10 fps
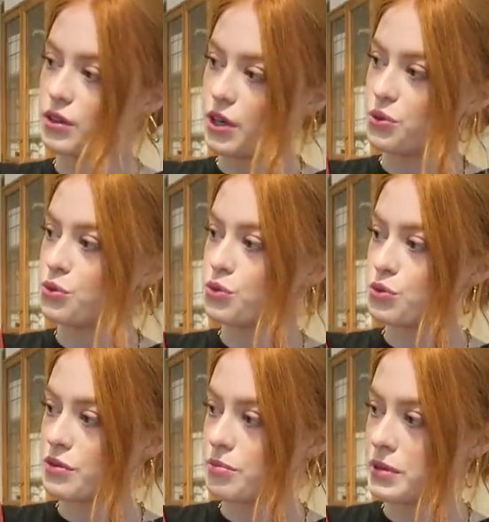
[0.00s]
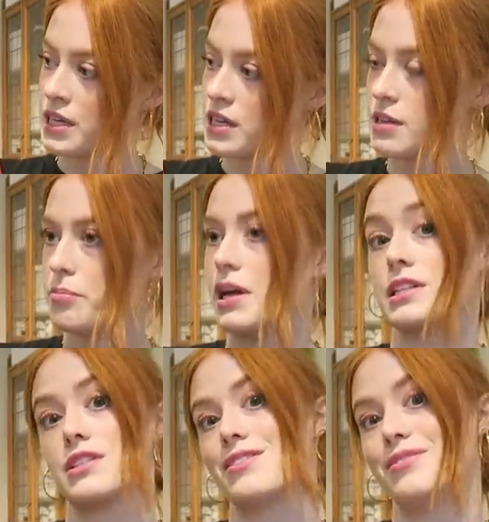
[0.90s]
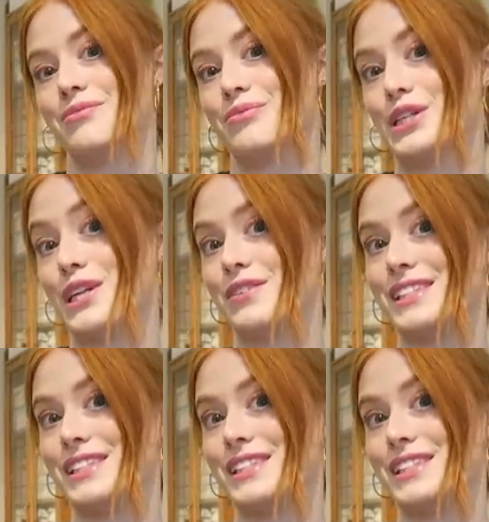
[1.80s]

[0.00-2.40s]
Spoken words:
goes with me, but we shall